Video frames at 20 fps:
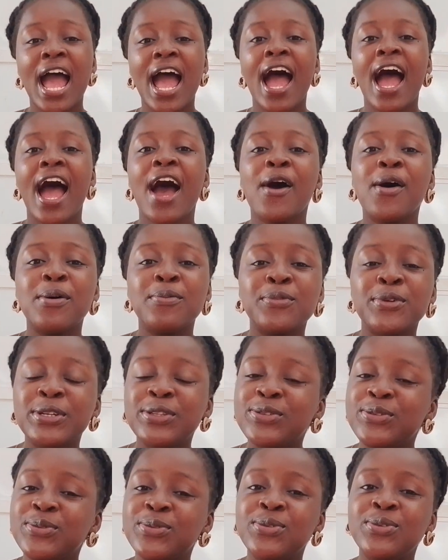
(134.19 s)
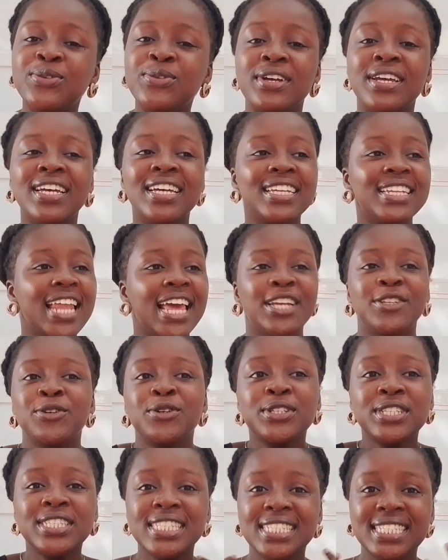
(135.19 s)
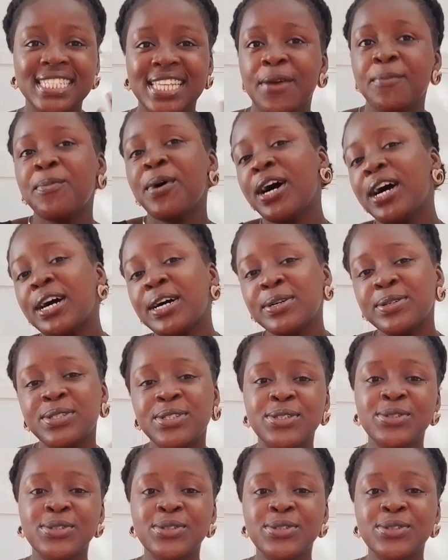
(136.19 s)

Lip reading: how I'm going to like just step out,